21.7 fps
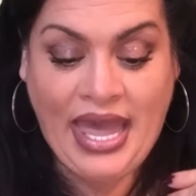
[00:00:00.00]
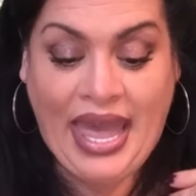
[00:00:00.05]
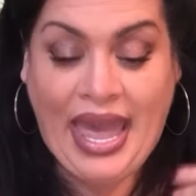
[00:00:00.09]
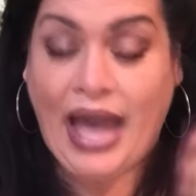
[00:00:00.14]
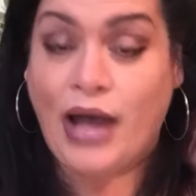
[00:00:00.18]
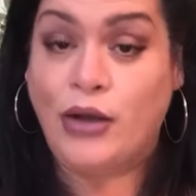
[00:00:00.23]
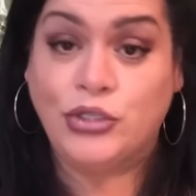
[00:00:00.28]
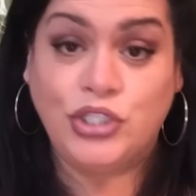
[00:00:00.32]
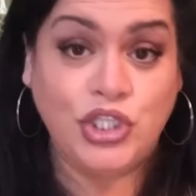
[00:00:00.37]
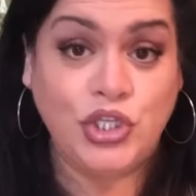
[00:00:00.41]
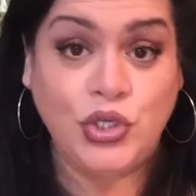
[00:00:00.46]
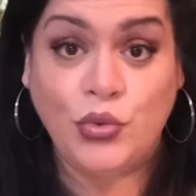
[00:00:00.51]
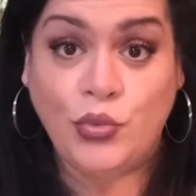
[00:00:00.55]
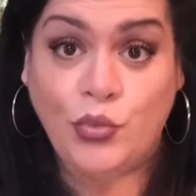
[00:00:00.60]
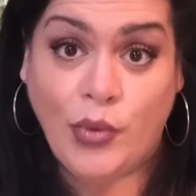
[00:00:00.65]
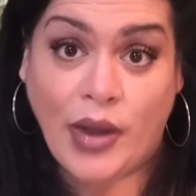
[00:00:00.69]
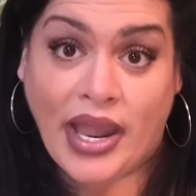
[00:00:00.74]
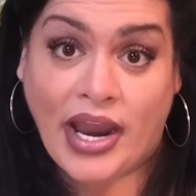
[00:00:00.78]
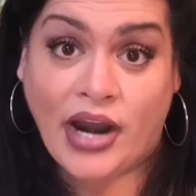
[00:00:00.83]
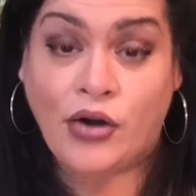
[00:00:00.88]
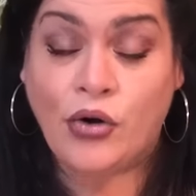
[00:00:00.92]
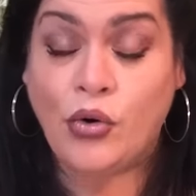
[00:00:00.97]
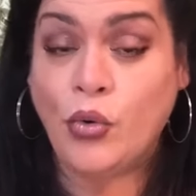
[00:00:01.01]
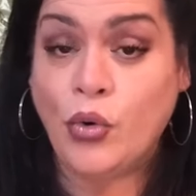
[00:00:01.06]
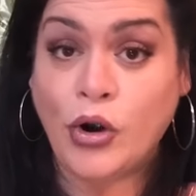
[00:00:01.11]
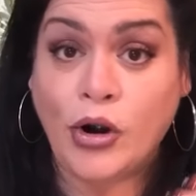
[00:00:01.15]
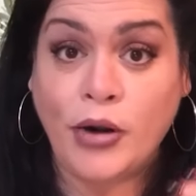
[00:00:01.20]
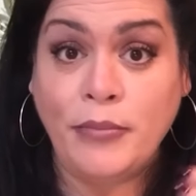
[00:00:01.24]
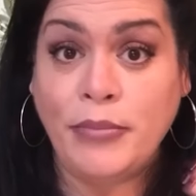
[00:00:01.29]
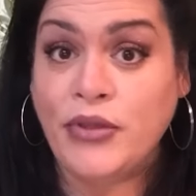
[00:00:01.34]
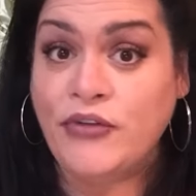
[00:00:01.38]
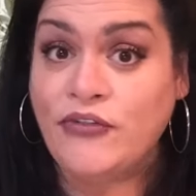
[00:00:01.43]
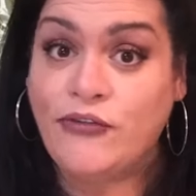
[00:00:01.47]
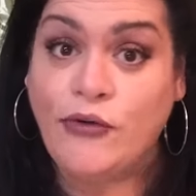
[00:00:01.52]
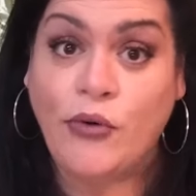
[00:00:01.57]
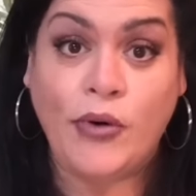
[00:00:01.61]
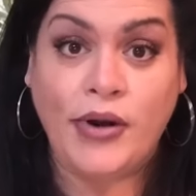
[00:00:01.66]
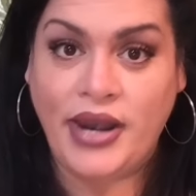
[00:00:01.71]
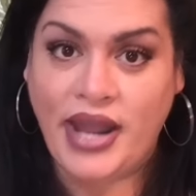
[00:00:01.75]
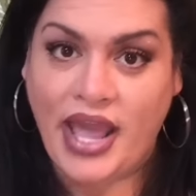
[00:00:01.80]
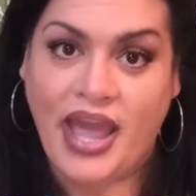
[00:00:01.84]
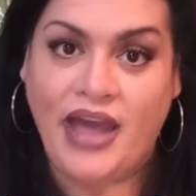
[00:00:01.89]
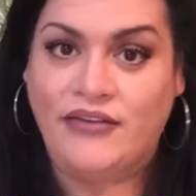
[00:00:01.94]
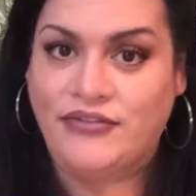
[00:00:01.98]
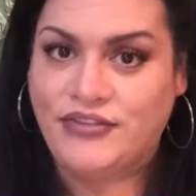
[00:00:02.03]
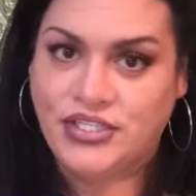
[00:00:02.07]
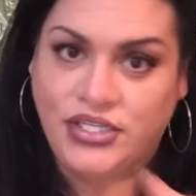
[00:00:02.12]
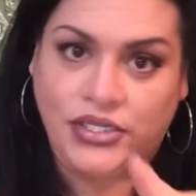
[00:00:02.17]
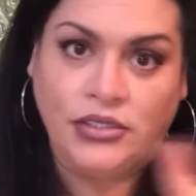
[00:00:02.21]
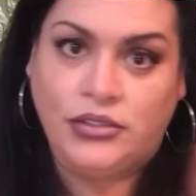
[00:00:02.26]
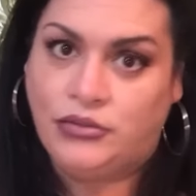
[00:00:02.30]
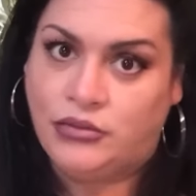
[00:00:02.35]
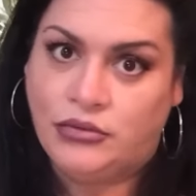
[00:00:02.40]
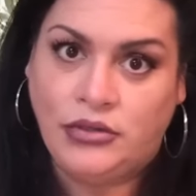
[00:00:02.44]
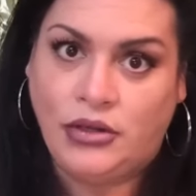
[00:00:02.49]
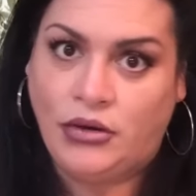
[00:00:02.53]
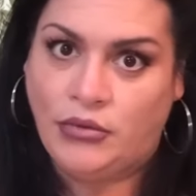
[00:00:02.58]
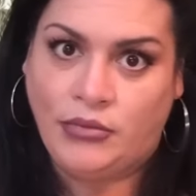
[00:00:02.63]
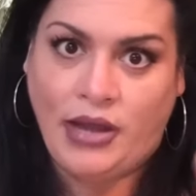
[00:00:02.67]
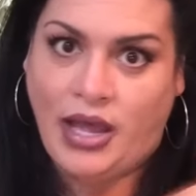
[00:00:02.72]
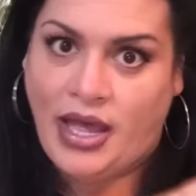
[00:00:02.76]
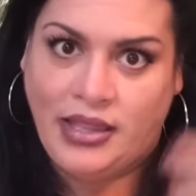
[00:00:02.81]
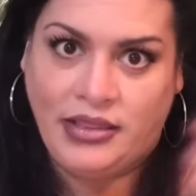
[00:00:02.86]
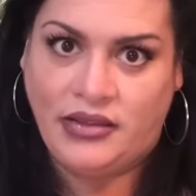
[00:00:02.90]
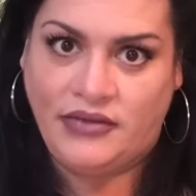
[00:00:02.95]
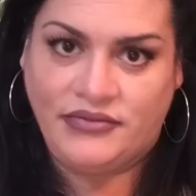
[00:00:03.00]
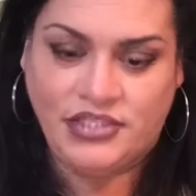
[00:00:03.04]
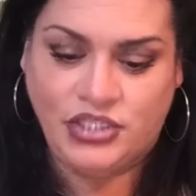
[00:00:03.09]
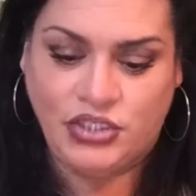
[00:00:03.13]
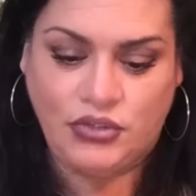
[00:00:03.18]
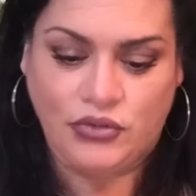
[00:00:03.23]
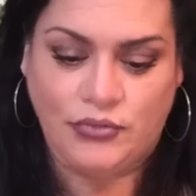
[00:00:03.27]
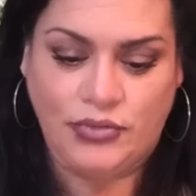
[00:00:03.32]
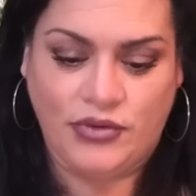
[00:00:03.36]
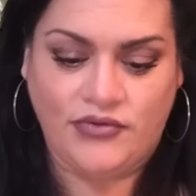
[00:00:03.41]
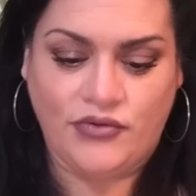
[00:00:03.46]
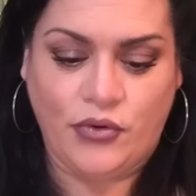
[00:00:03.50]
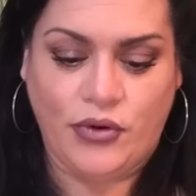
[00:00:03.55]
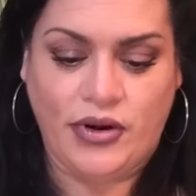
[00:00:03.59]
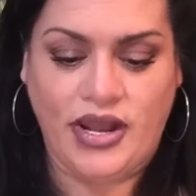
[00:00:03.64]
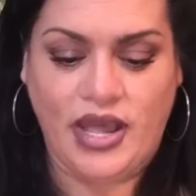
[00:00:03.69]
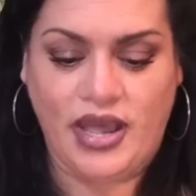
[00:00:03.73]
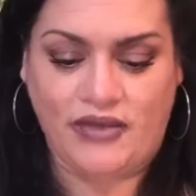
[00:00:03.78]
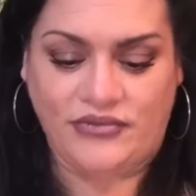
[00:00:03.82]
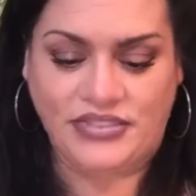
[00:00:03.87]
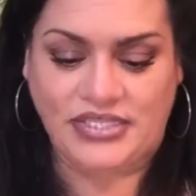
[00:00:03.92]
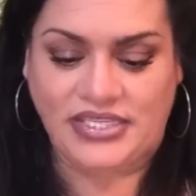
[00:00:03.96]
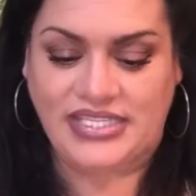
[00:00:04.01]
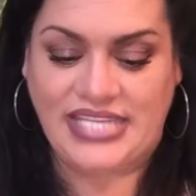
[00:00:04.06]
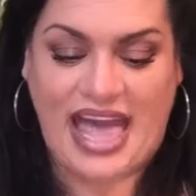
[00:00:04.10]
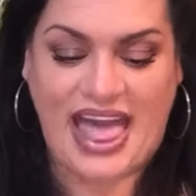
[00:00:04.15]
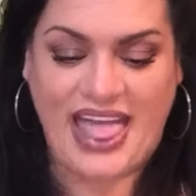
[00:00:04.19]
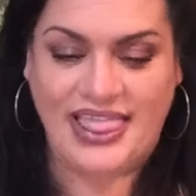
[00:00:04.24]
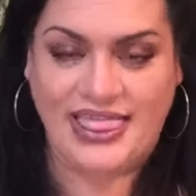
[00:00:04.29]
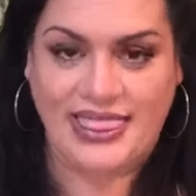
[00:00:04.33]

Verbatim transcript: how to wear or before and after. You know I love to do before and afters.